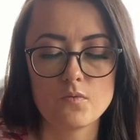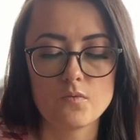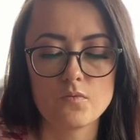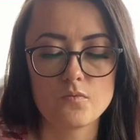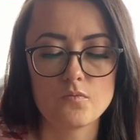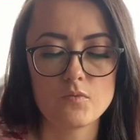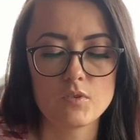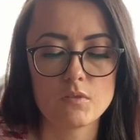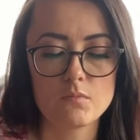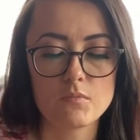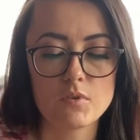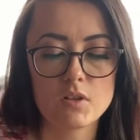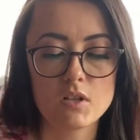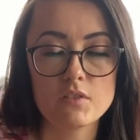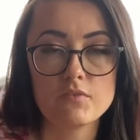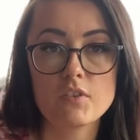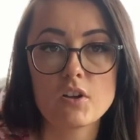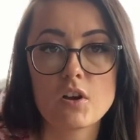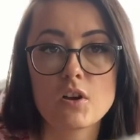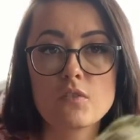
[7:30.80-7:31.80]
ball
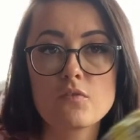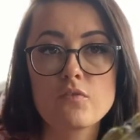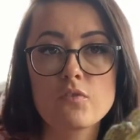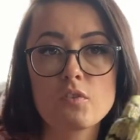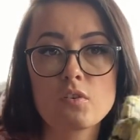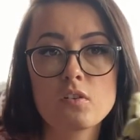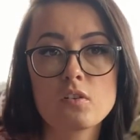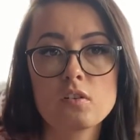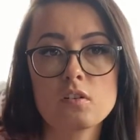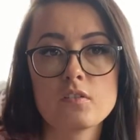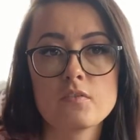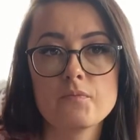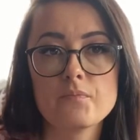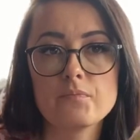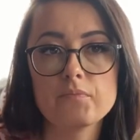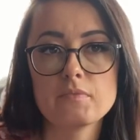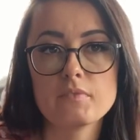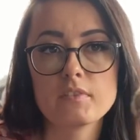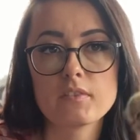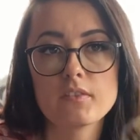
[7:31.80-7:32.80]
of yarn for
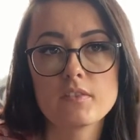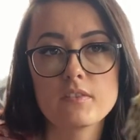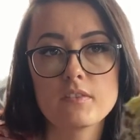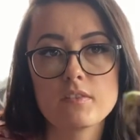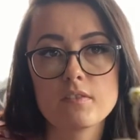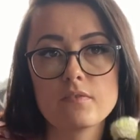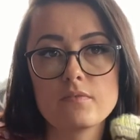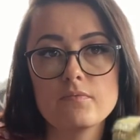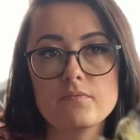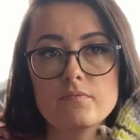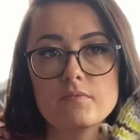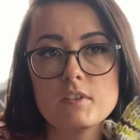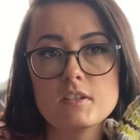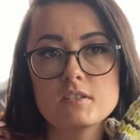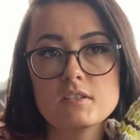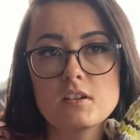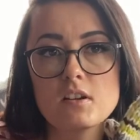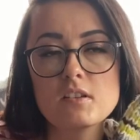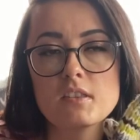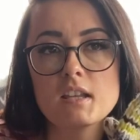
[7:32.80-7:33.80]

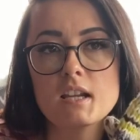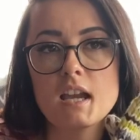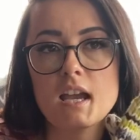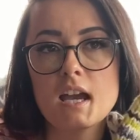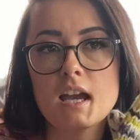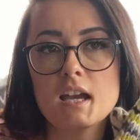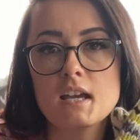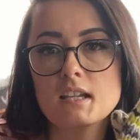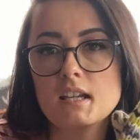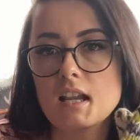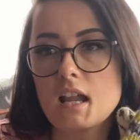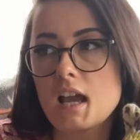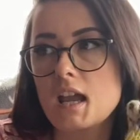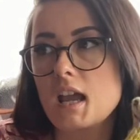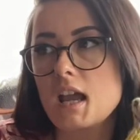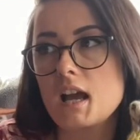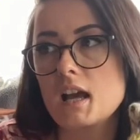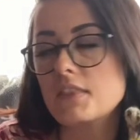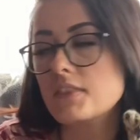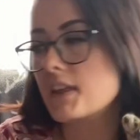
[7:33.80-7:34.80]
this yarn that I had, and I
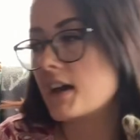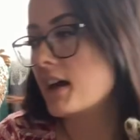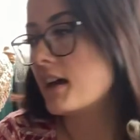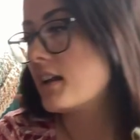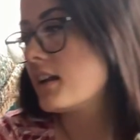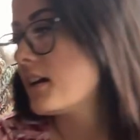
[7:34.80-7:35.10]
had that